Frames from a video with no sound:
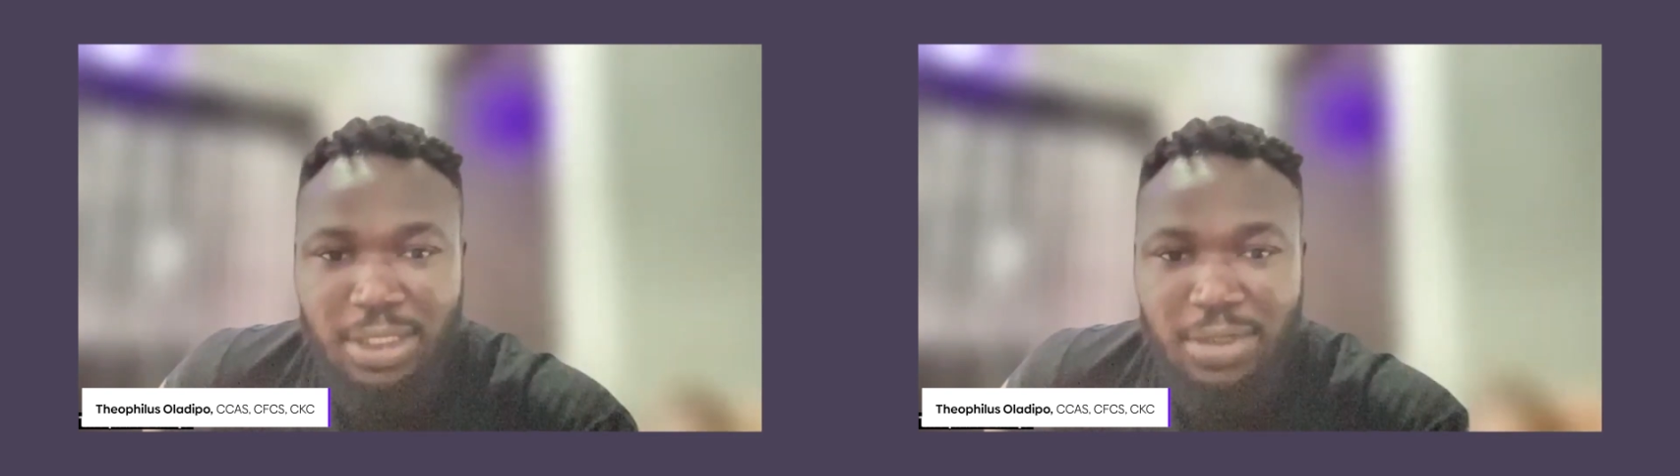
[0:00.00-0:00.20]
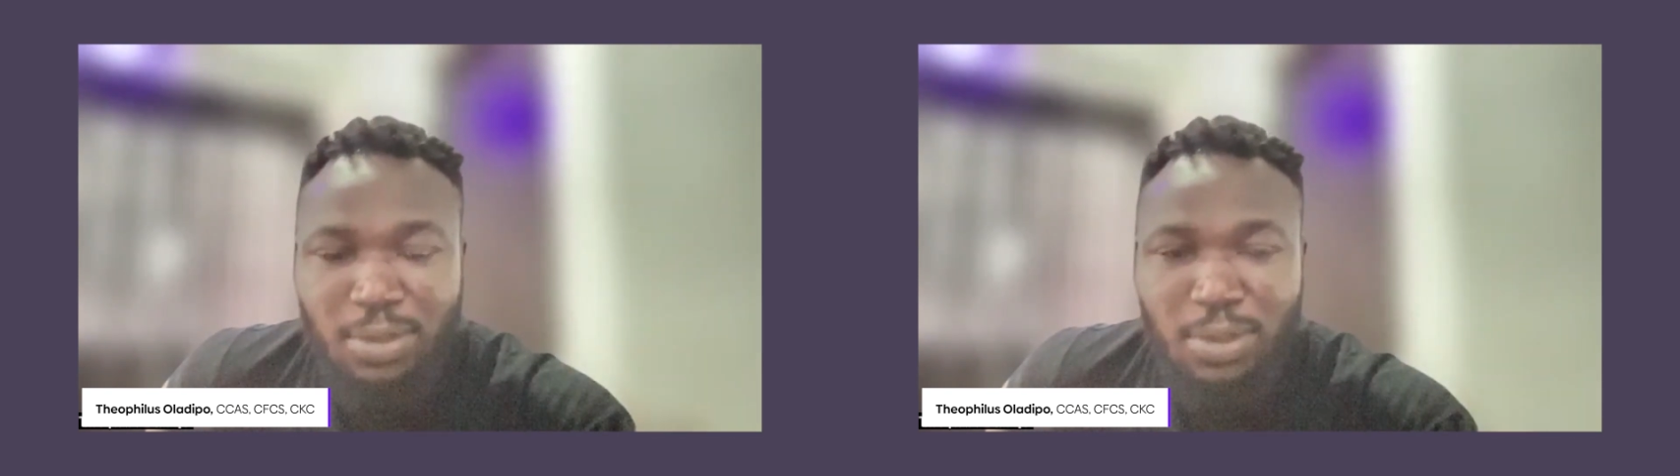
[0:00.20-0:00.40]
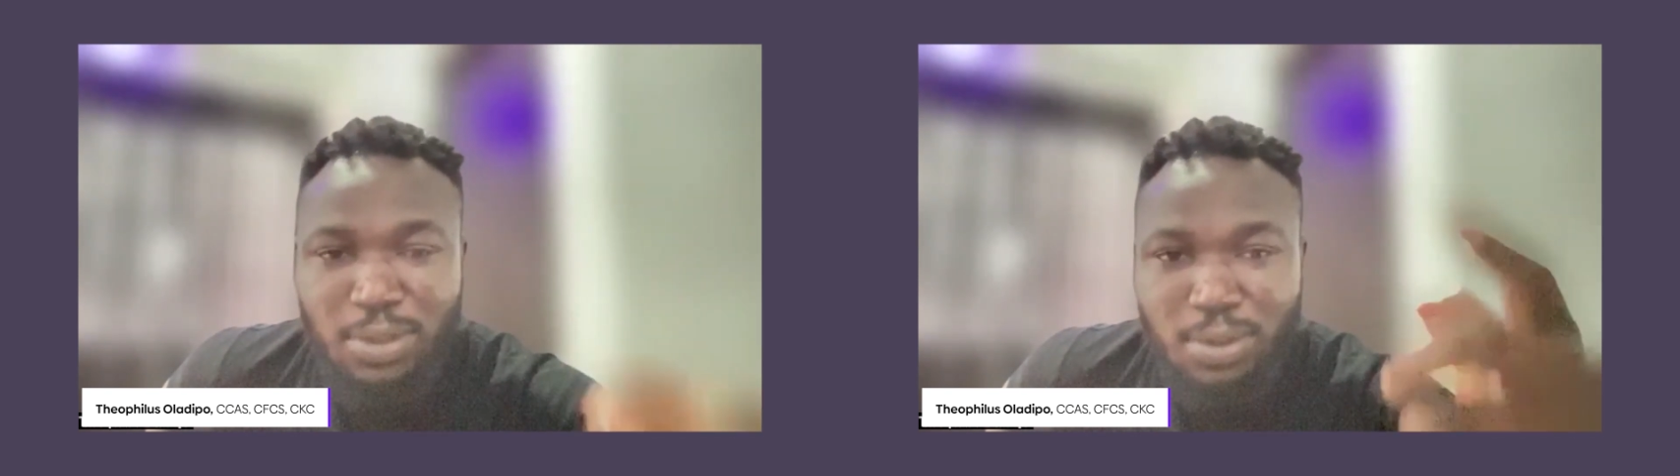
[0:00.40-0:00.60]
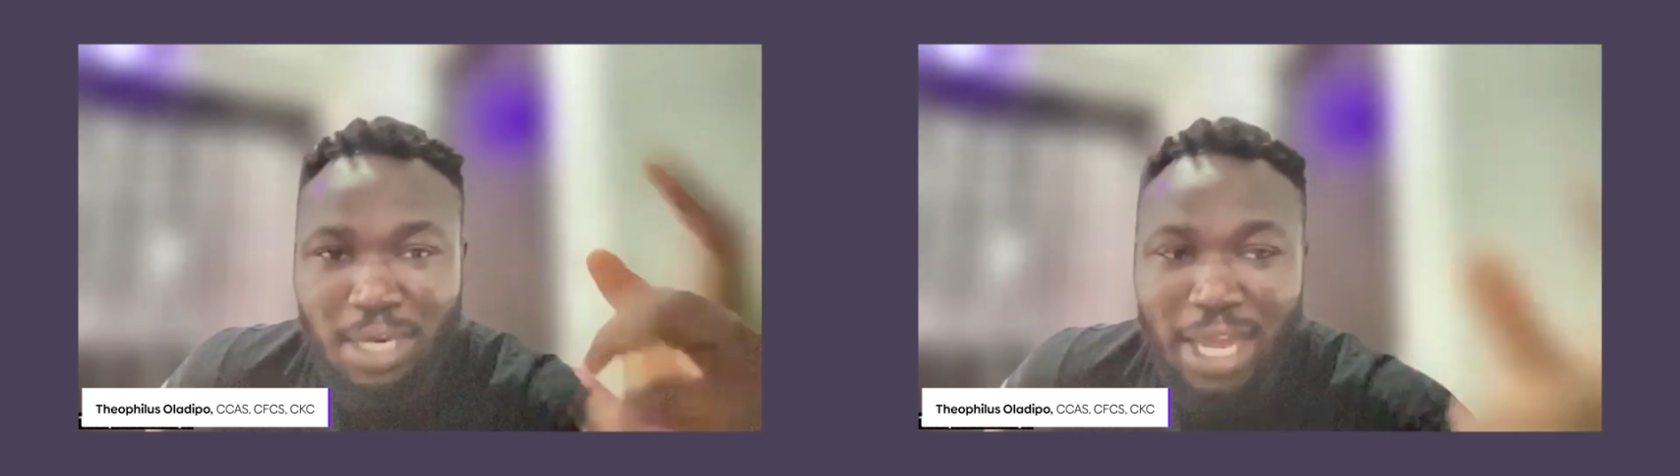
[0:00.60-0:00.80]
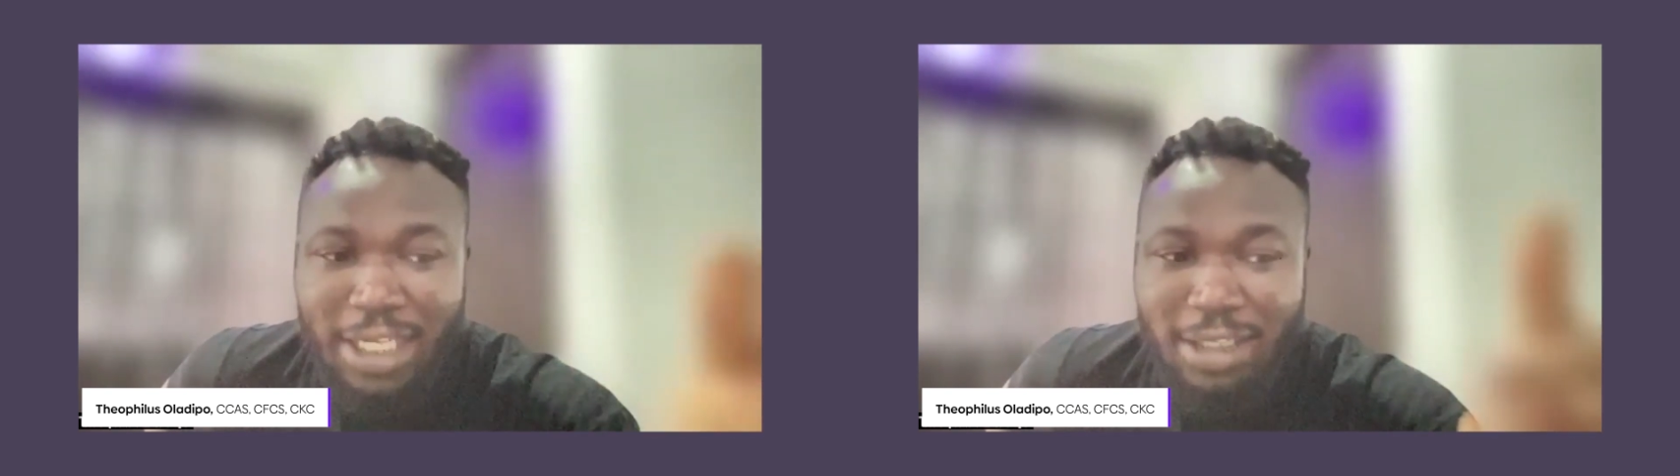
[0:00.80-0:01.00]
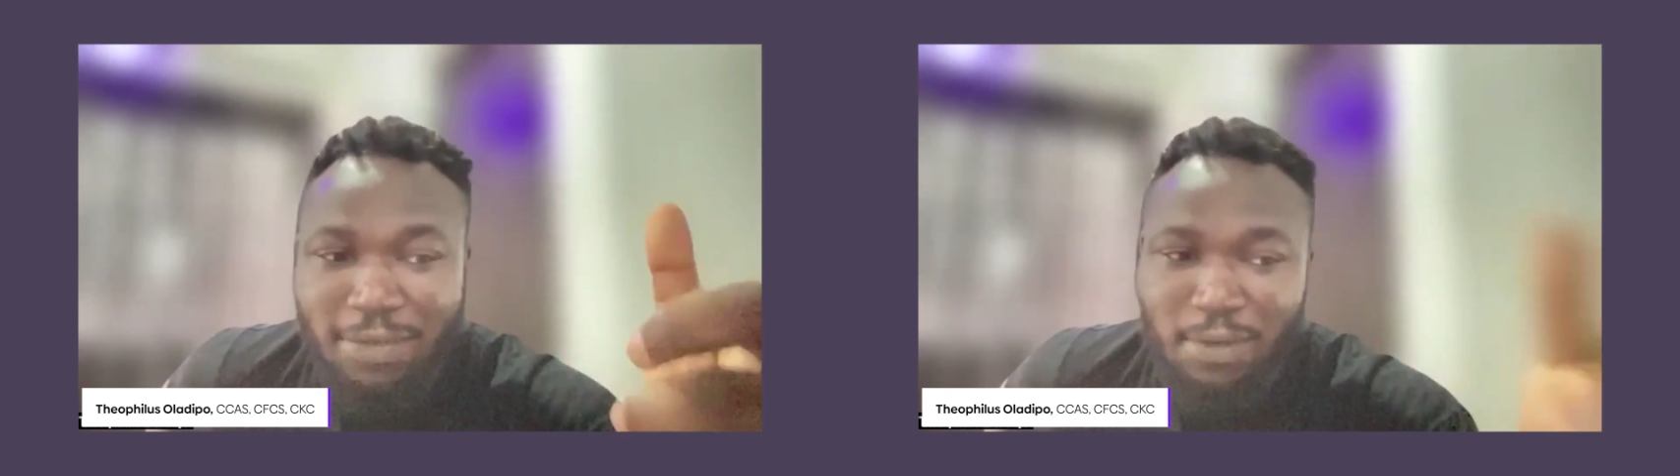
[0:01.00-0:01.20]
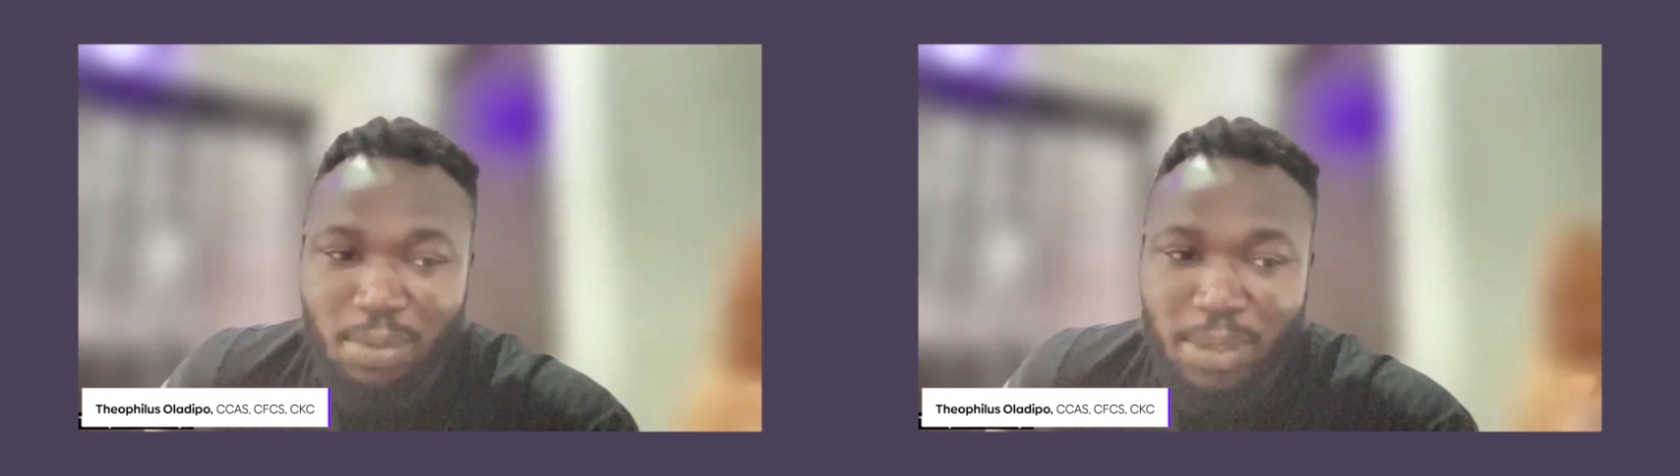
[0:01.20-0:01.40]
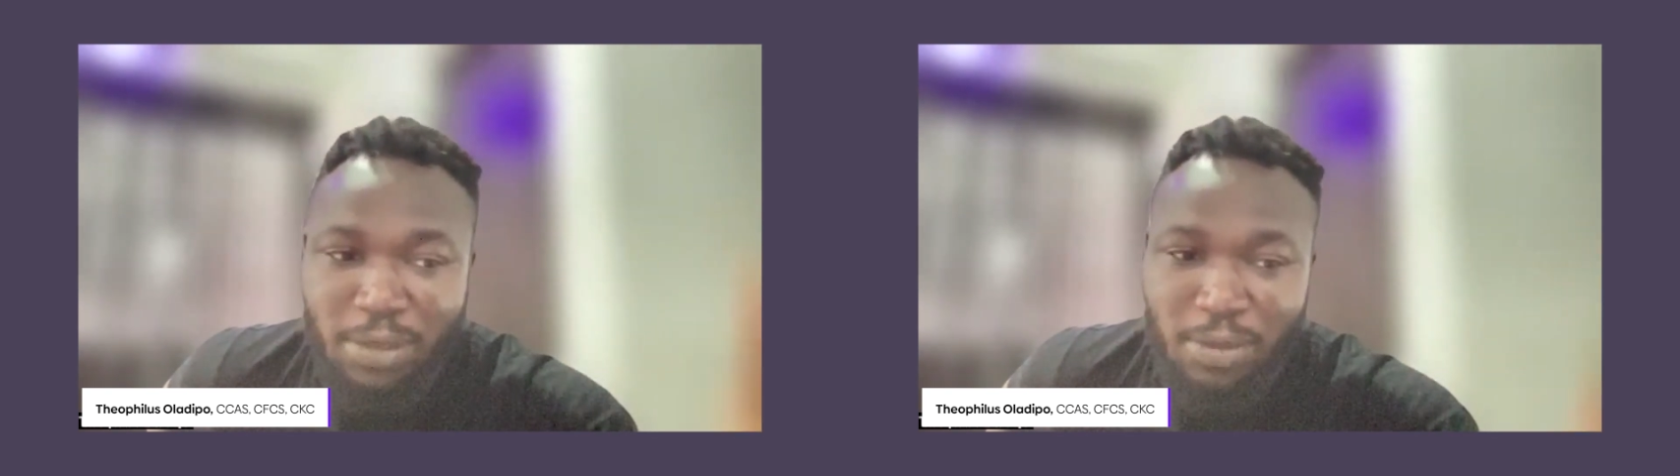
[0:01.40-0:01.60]
is going to likely
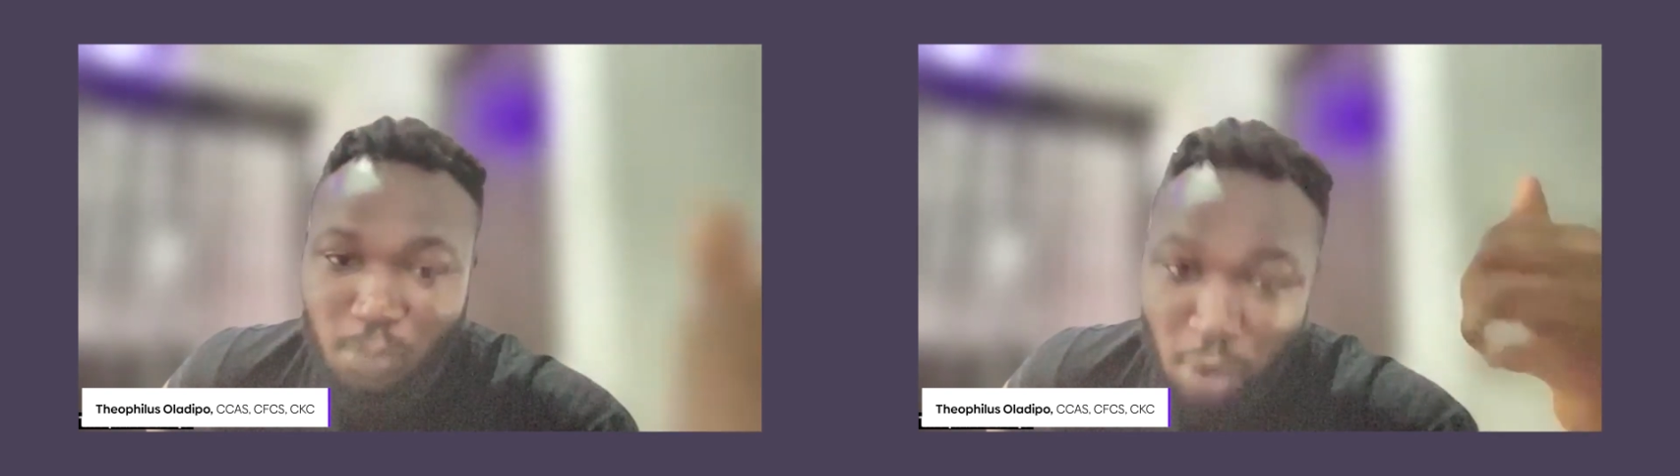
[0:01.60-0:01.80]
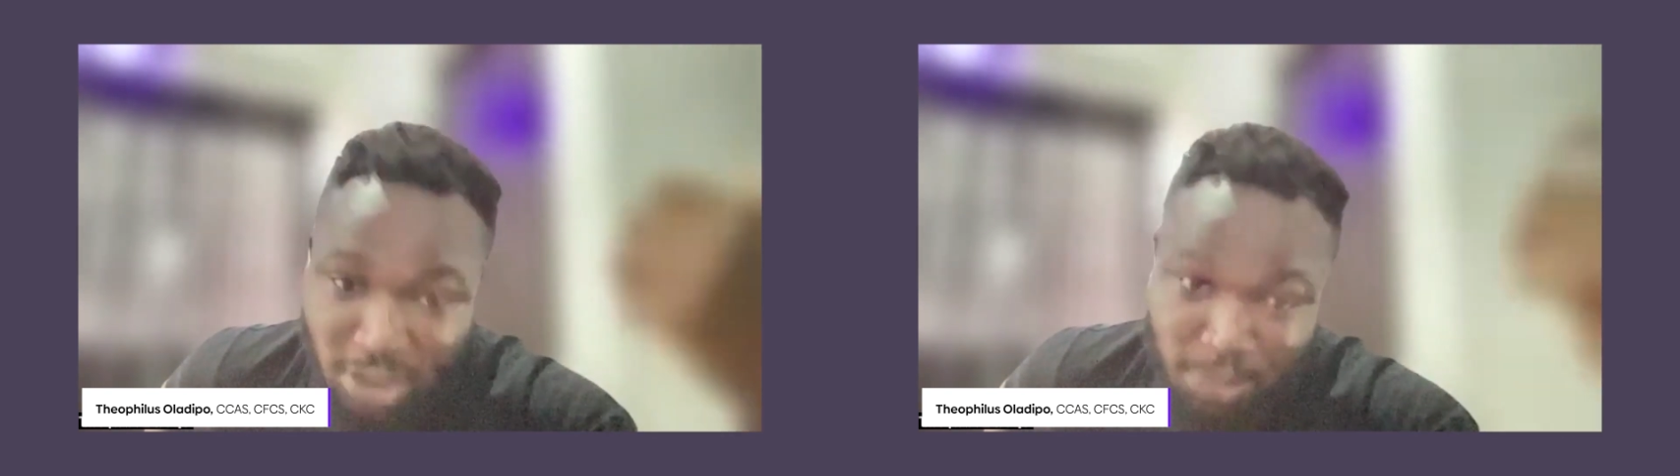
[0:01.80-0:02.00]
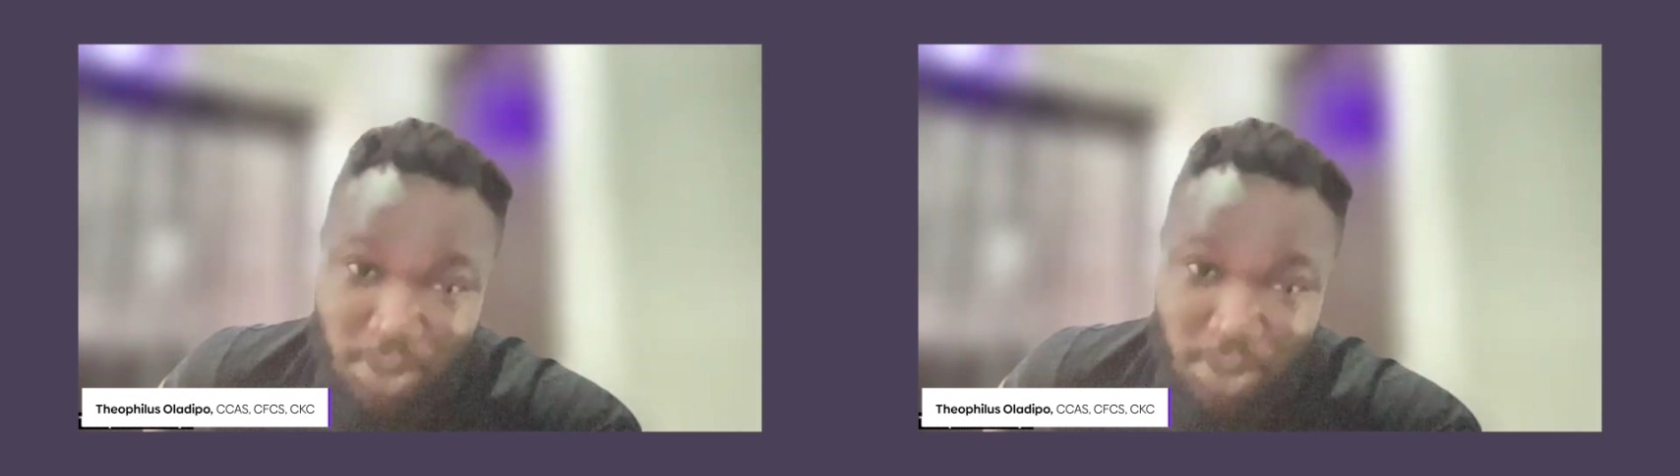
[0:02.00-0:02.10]
form part of what